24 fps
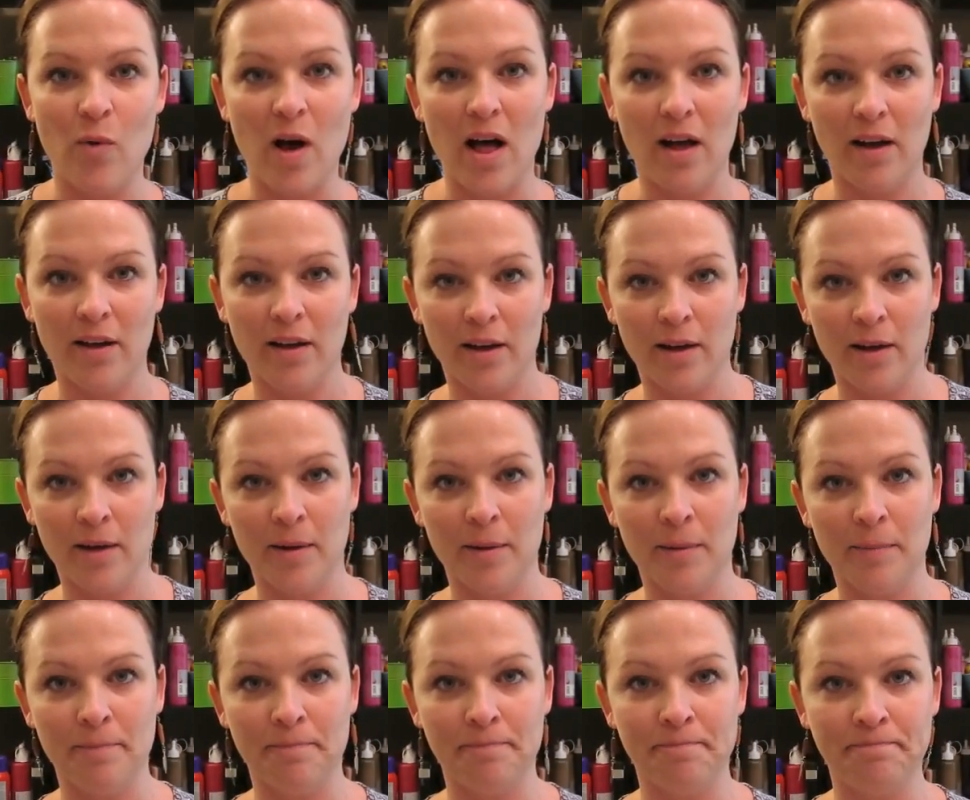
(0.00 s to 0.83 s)

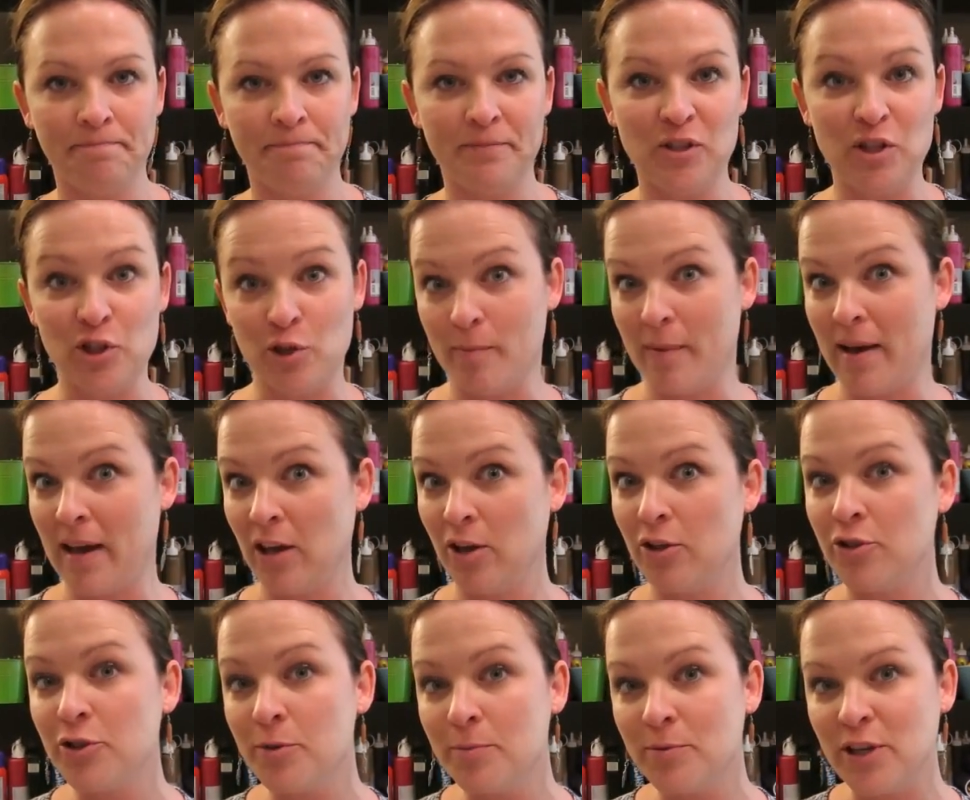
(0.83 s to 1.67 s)
Welcome to my
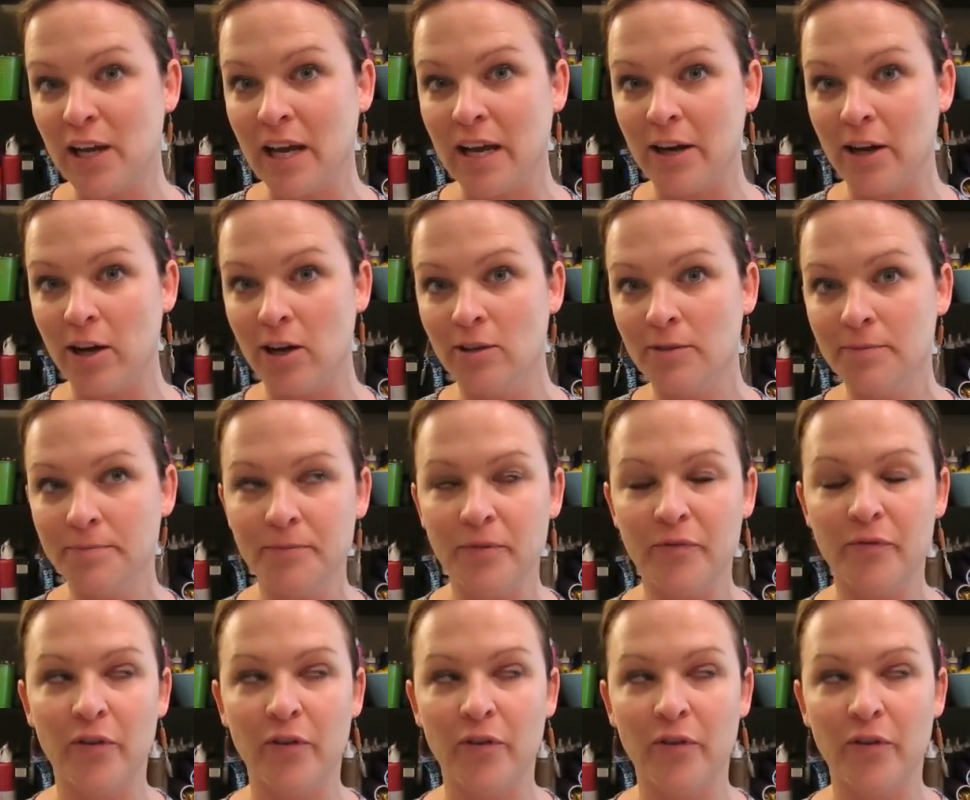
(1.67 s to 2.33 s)
YouTube channel.